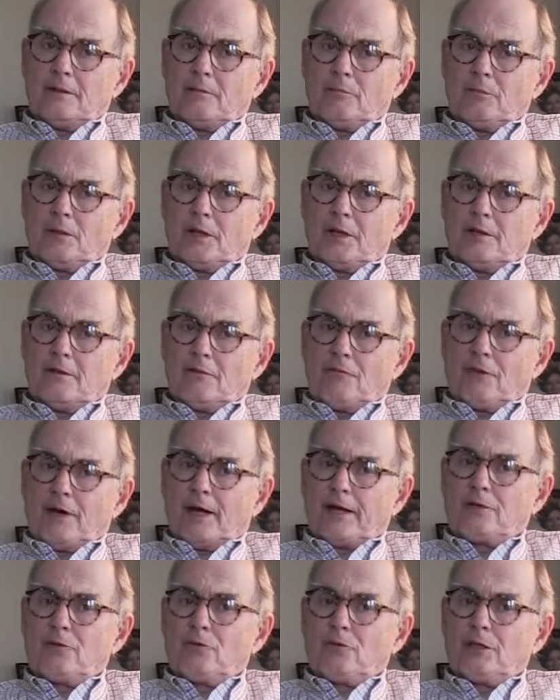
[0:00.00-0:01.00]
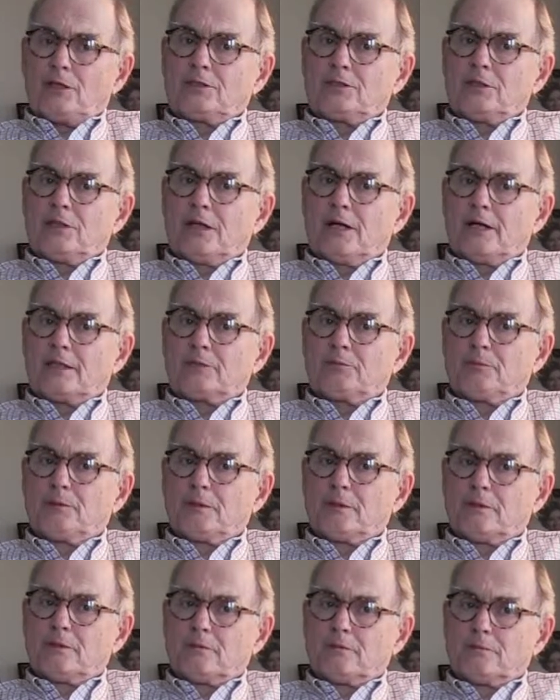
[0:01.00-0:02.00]
a big evacuation
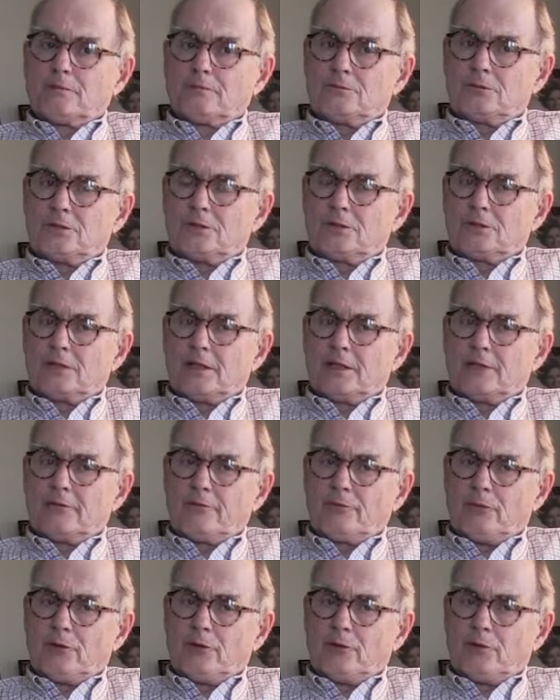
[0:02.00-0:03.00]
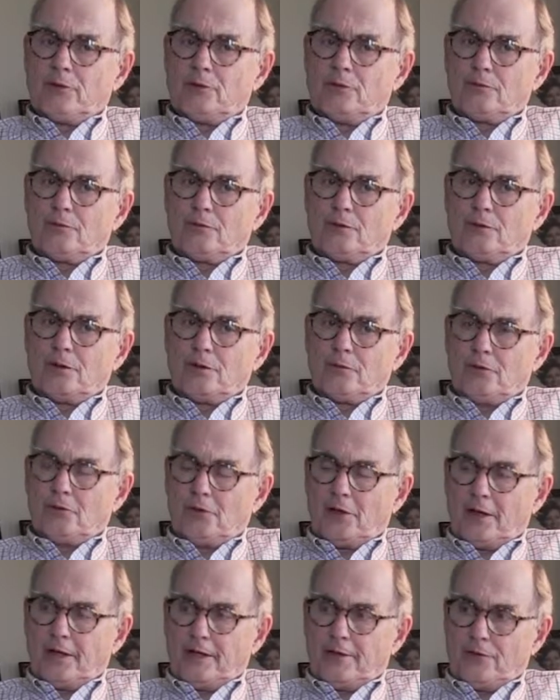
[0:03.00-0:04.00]
hospital just down the road called the
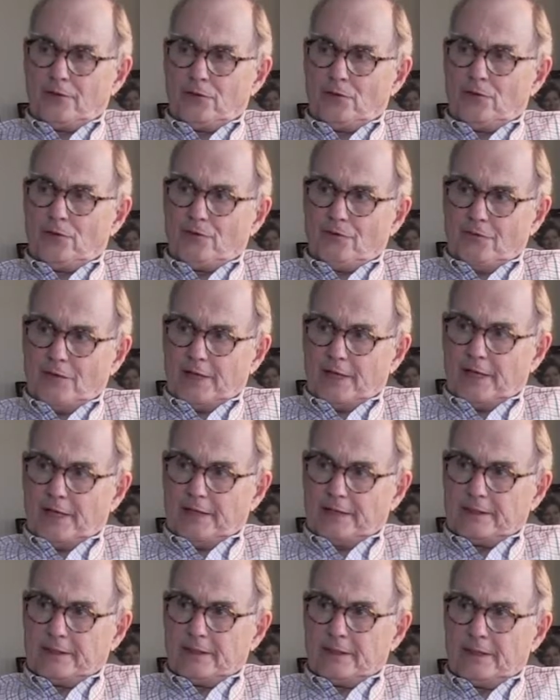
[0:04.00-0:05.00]
93rd Evac,